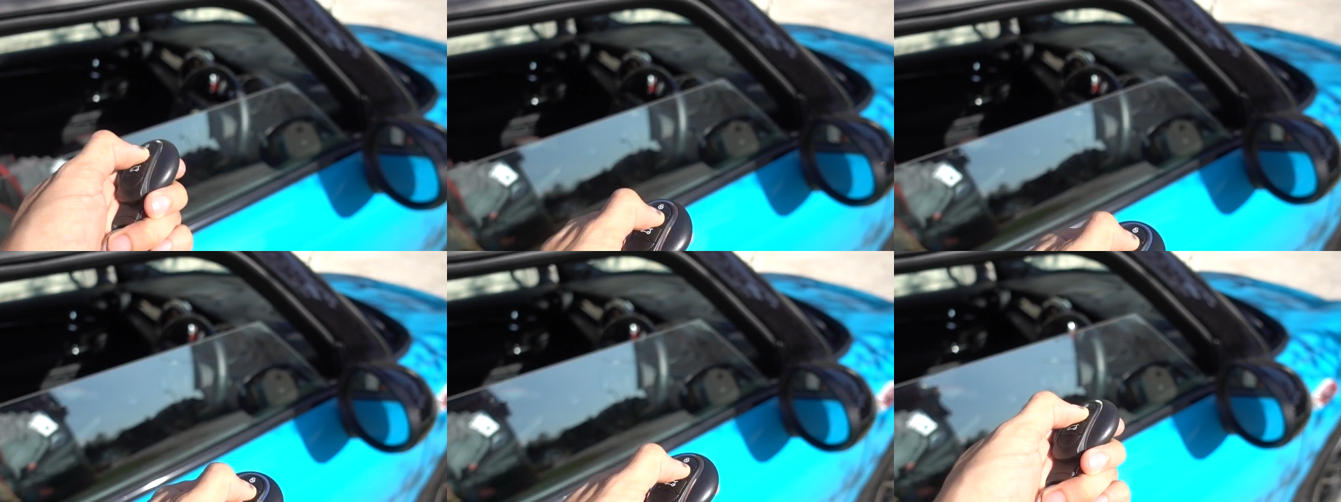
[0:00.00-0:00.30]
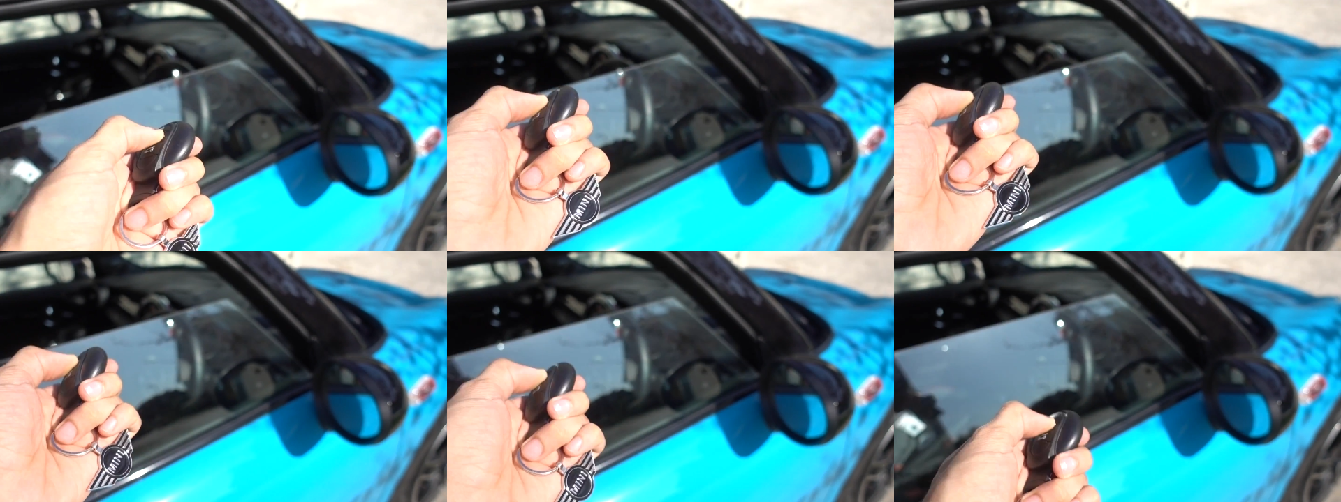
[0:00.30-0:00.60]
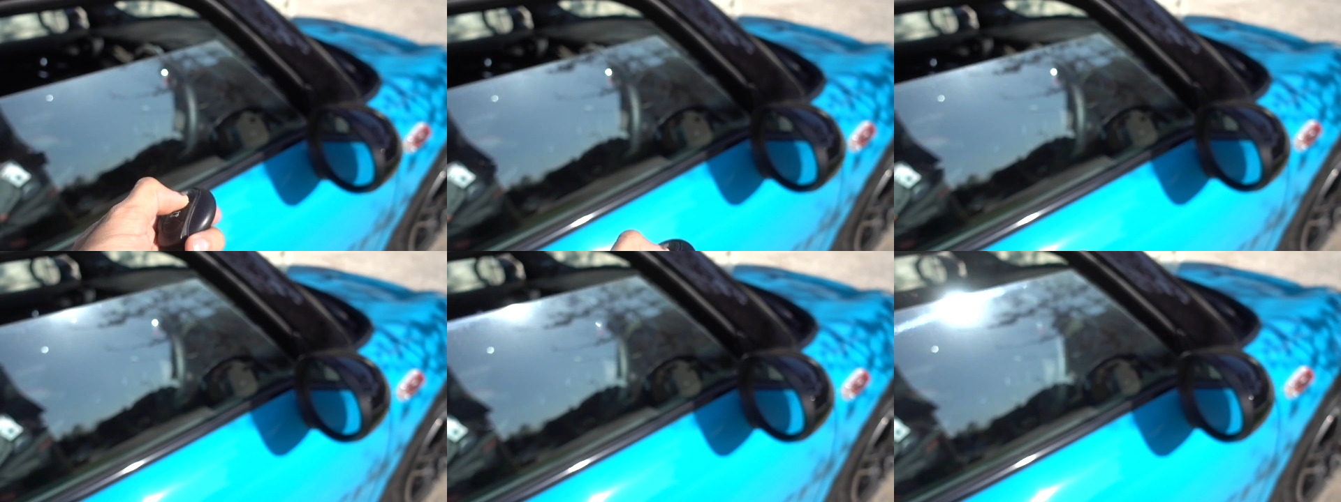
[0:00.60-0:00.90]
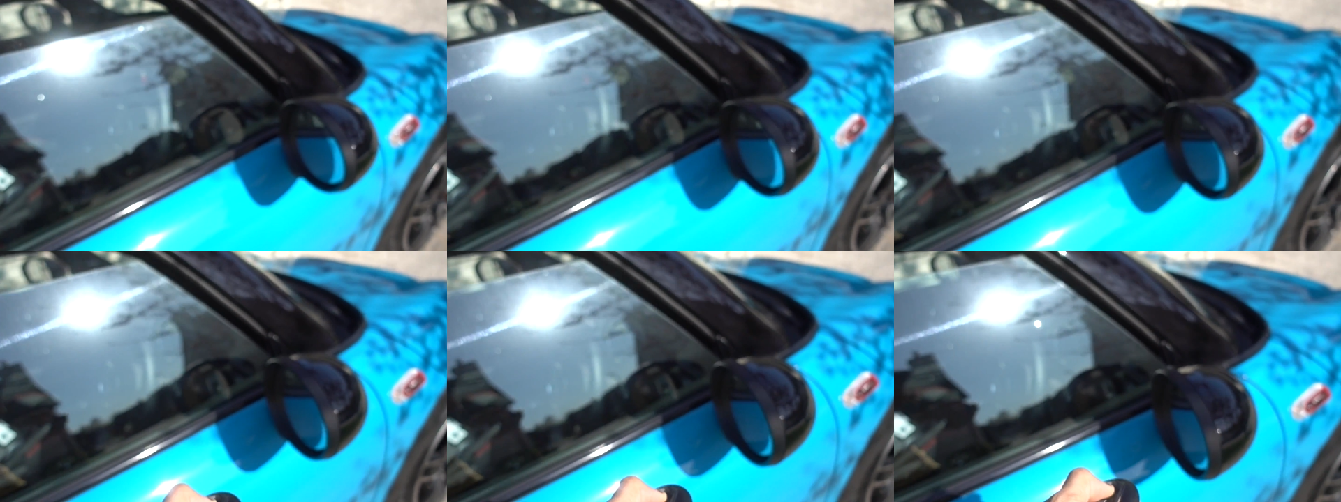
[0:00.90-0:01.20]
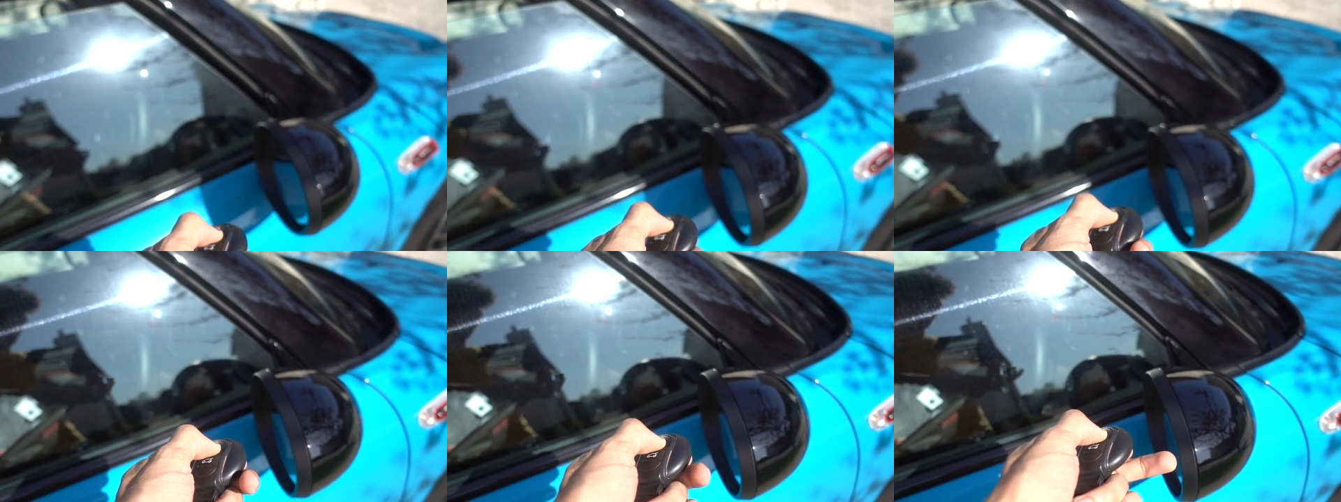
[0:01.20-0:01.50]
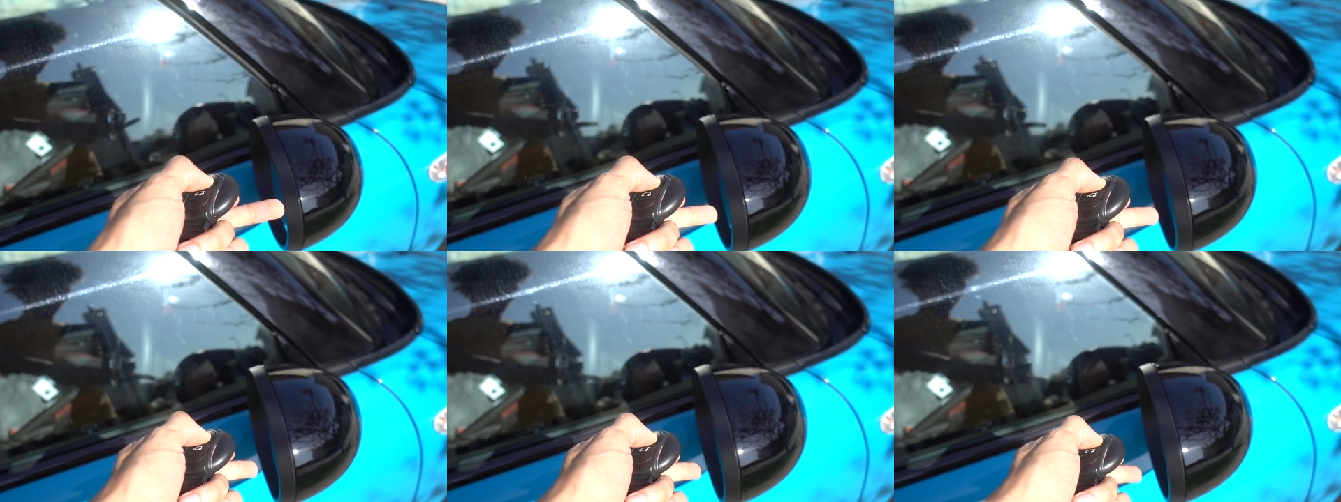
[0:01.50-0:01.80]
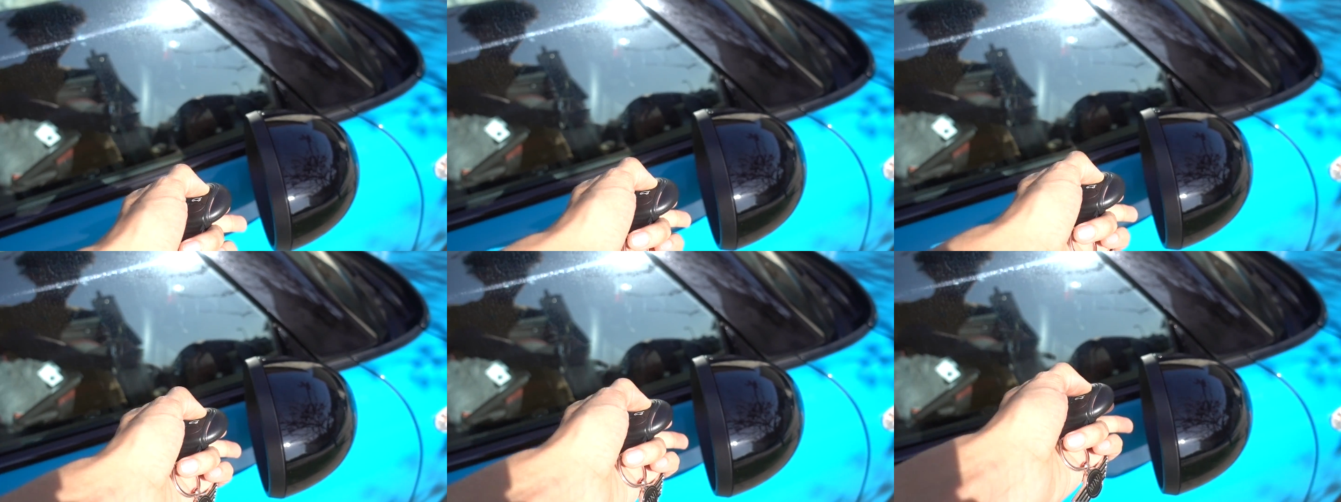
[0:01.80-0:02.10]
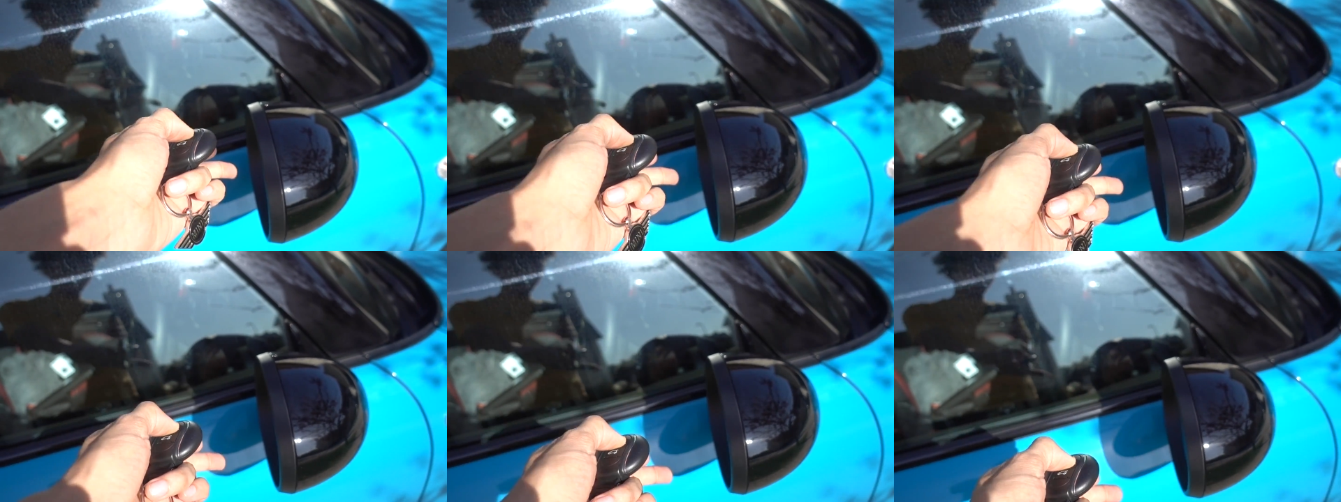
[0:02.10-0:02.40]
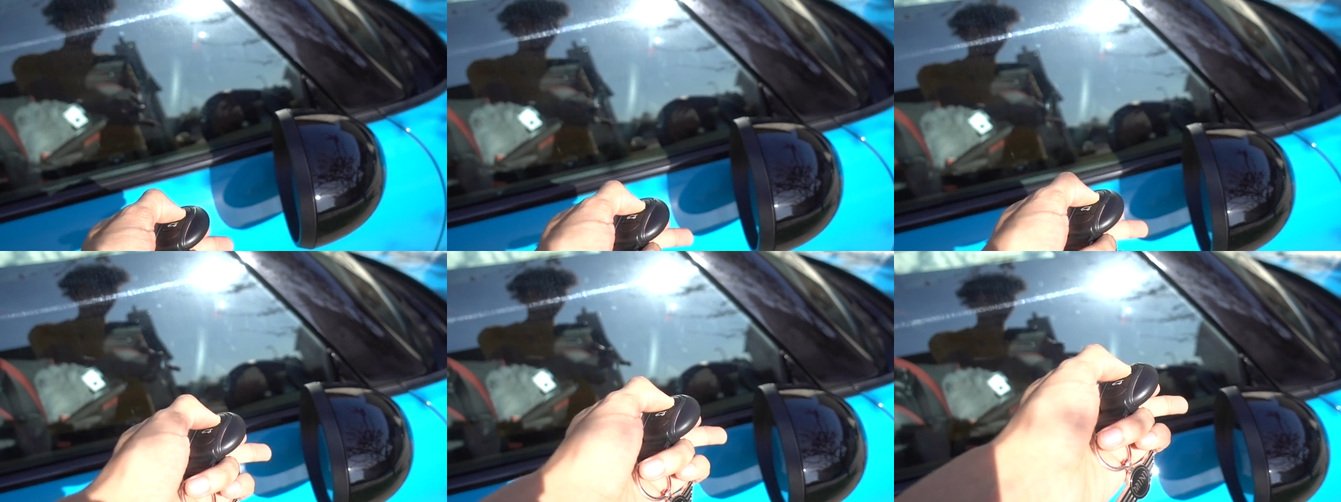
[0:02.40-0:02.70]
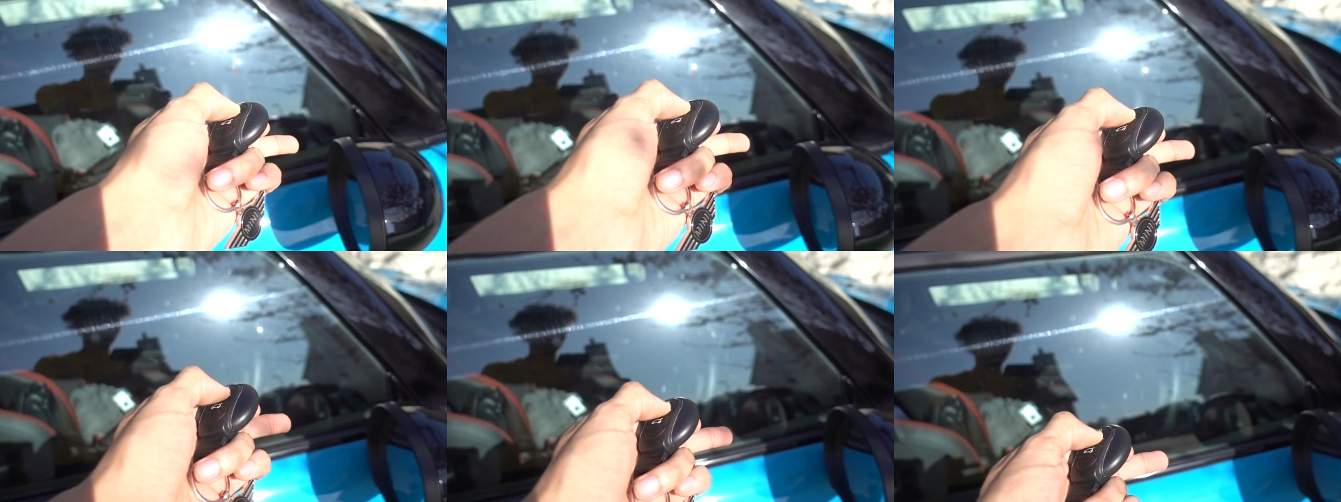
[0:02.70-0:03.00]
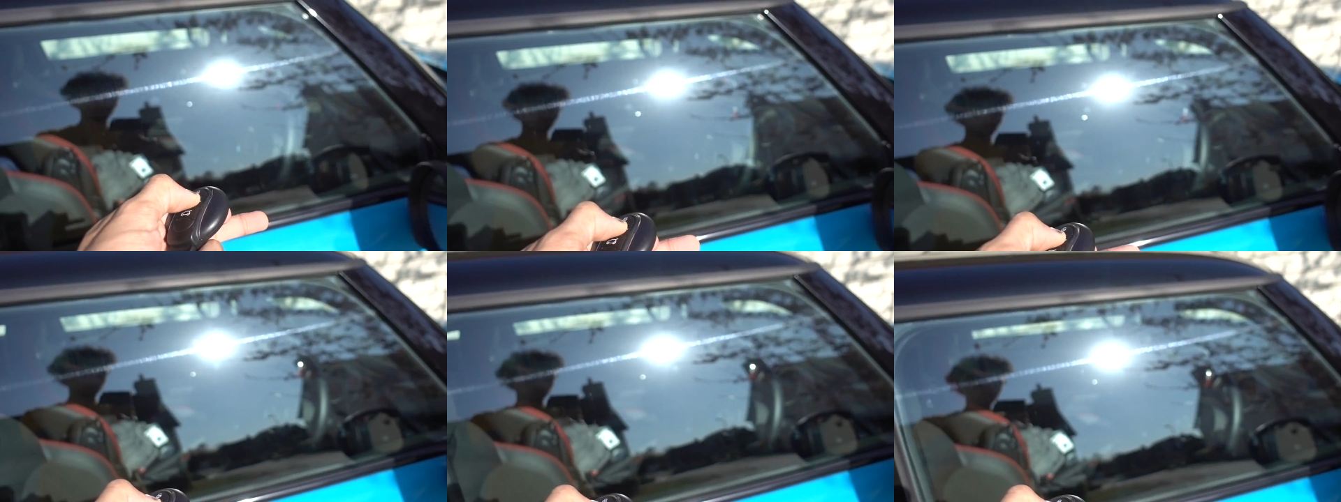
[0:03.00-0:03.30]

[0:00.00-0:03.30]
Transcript: [unreadable: no face in view]